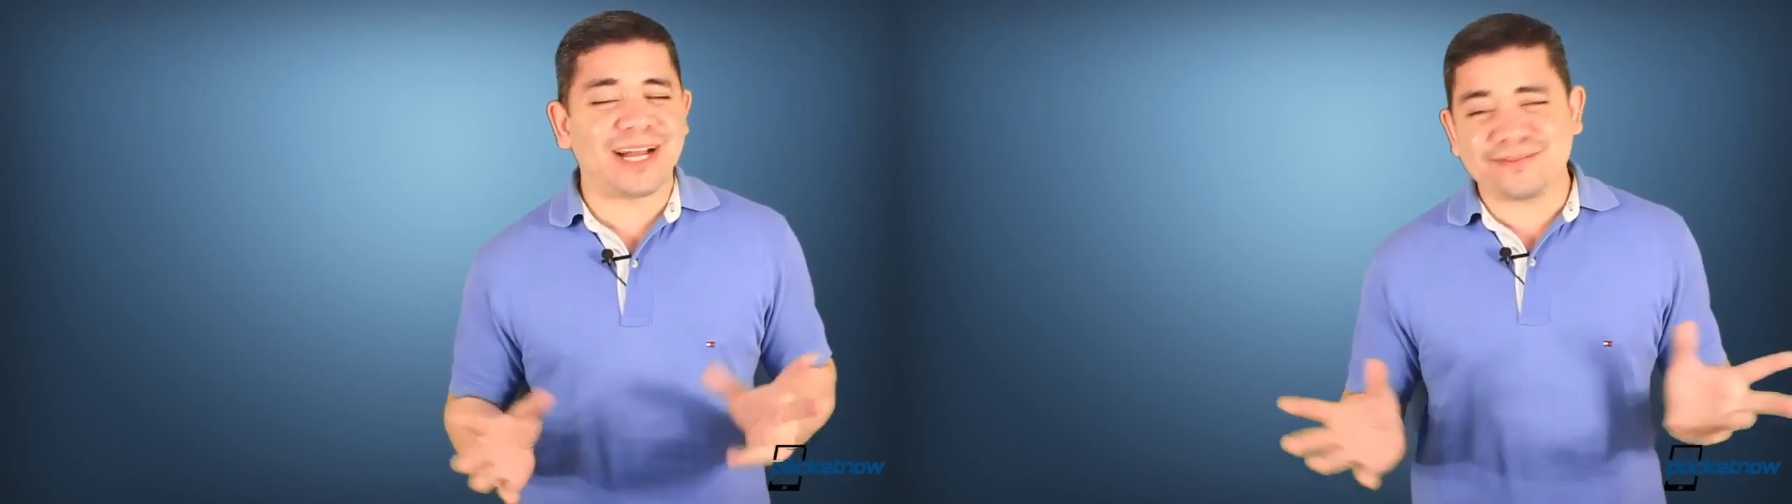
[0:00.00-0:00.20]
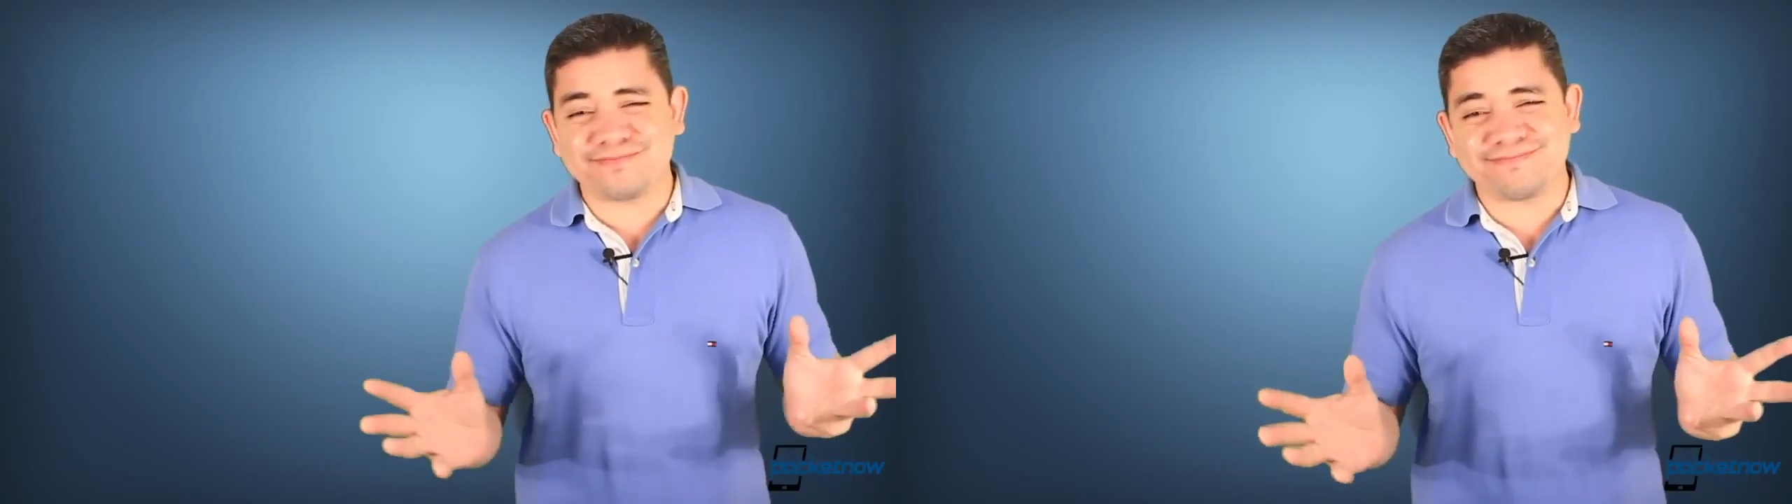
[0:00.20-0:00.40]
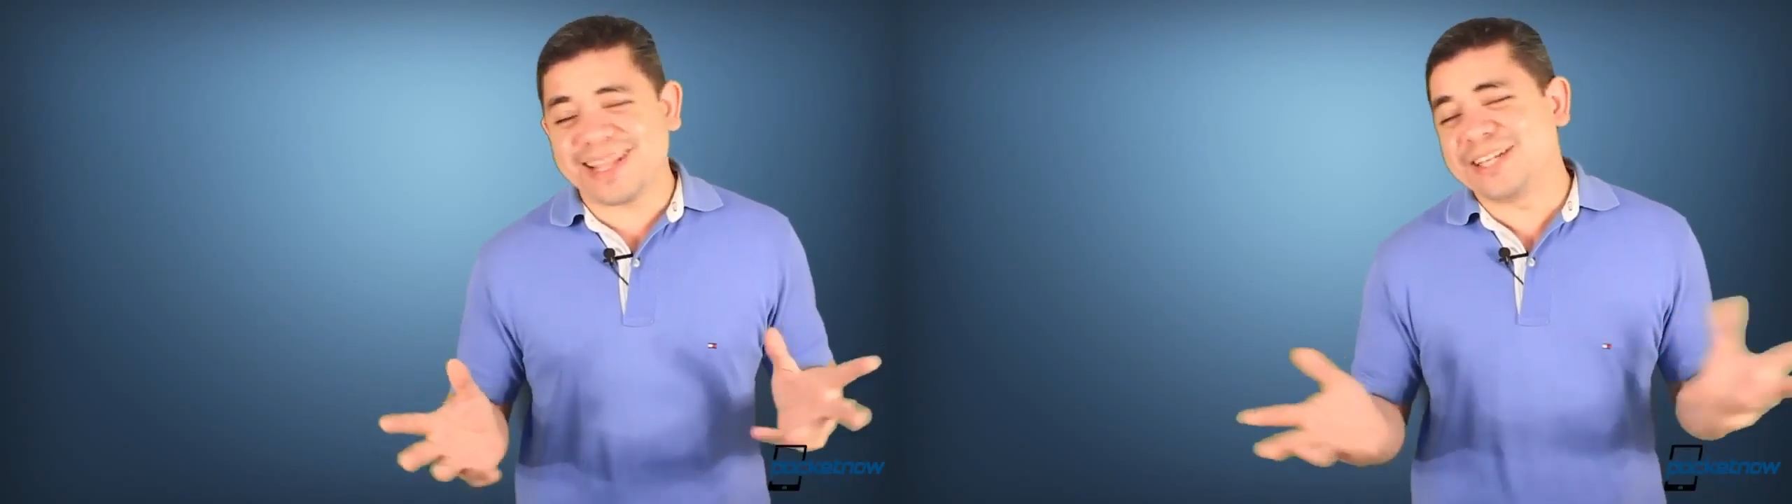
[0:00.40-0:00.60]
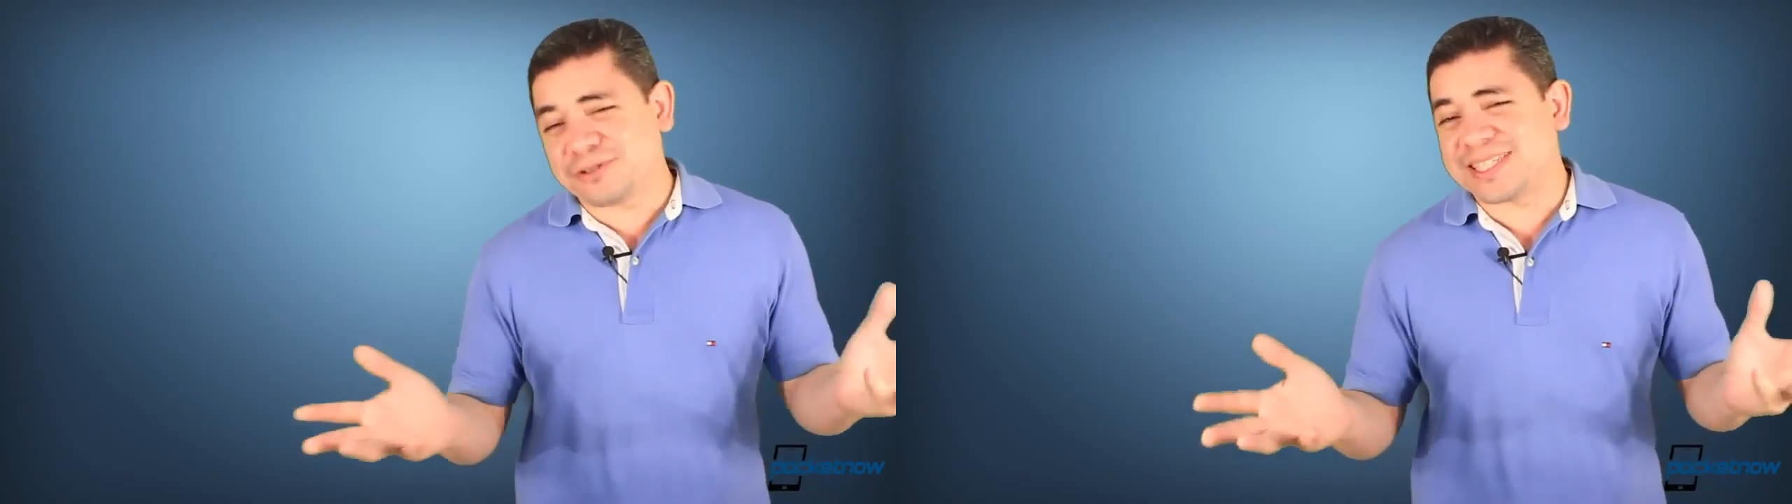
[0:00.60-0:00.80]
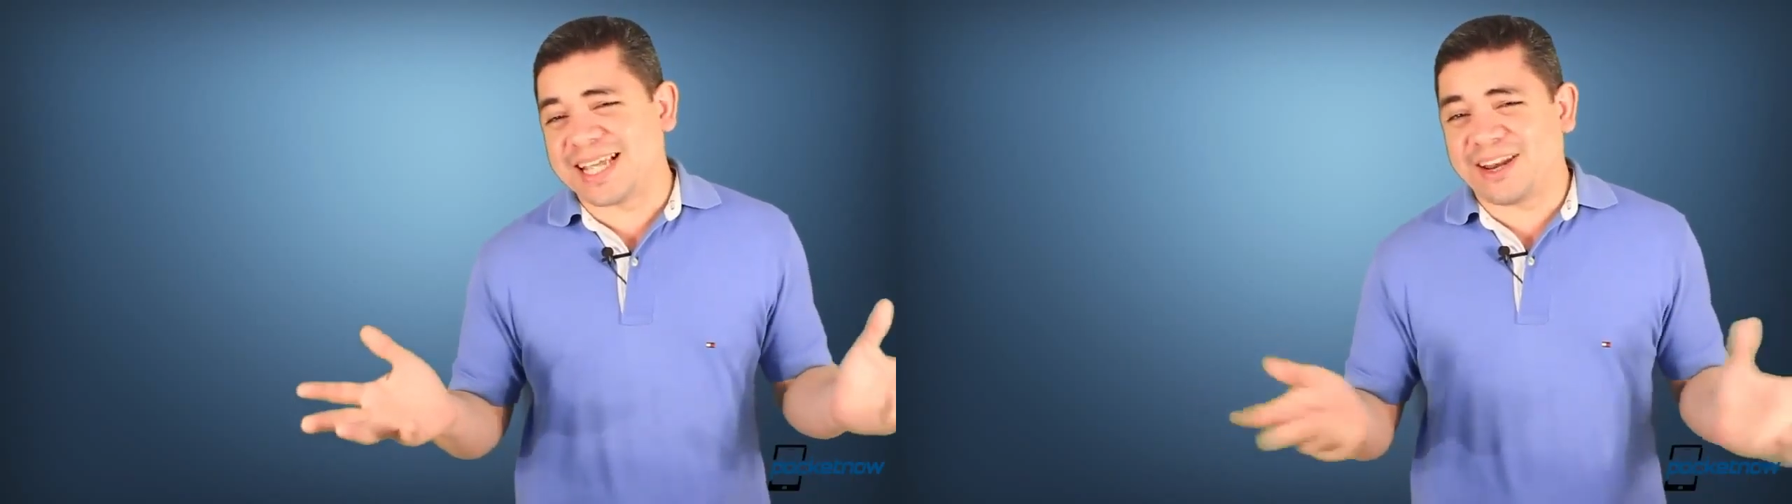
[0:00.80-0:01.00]
well,
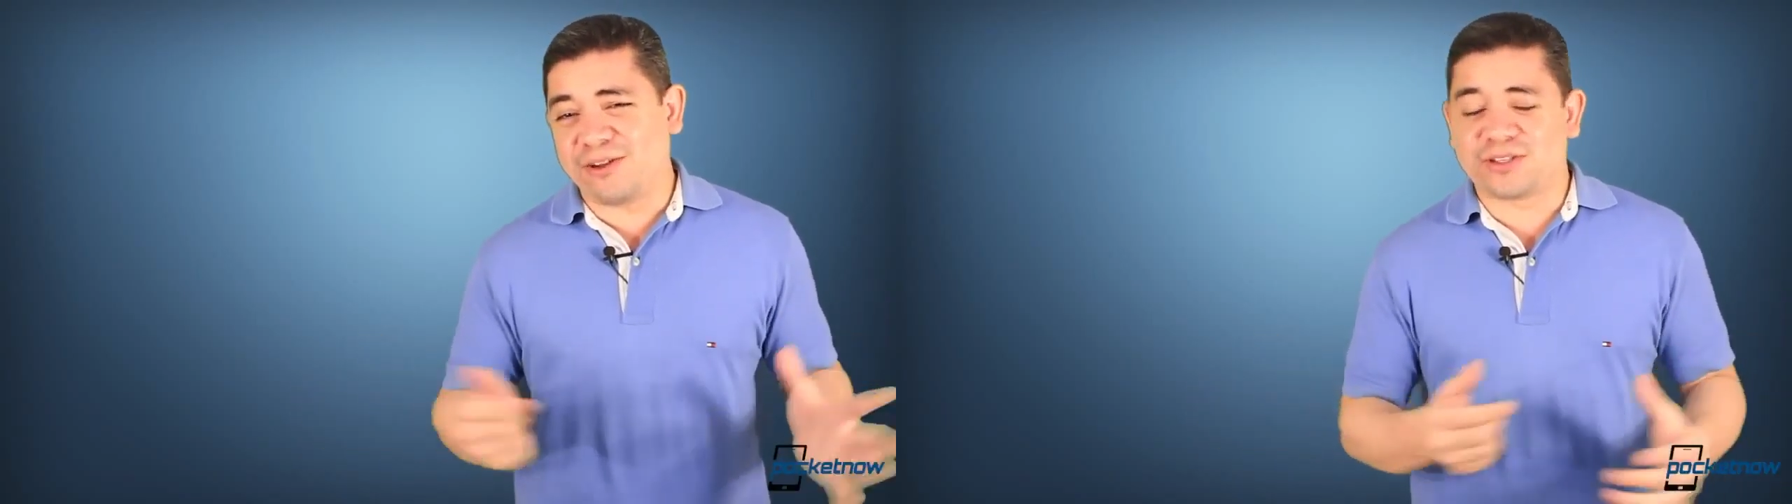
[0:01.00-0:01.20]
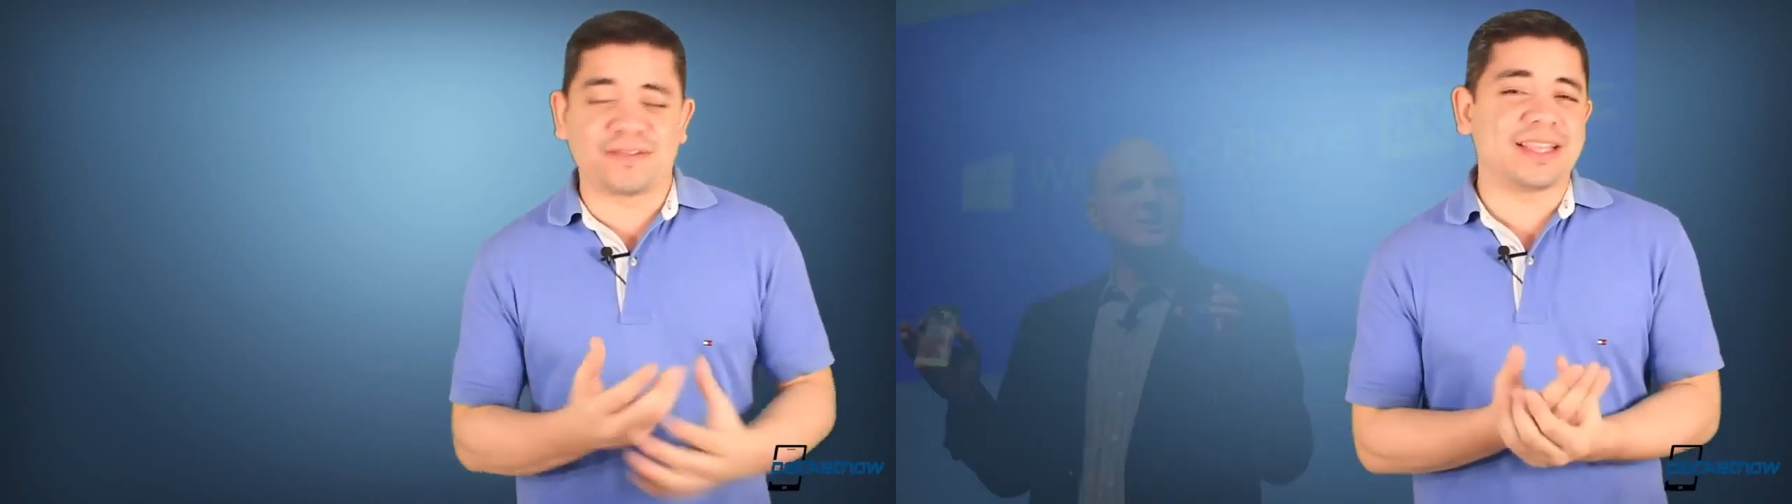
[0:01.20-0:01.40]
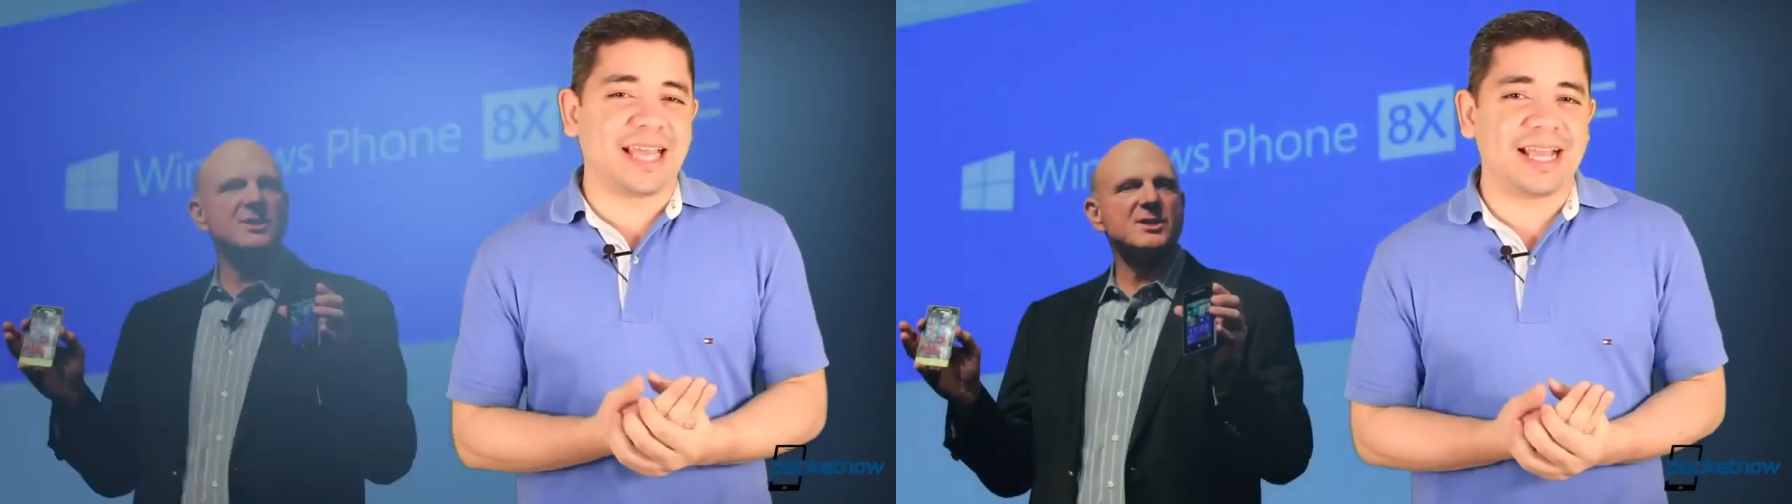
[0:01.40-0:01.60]
interesting news of the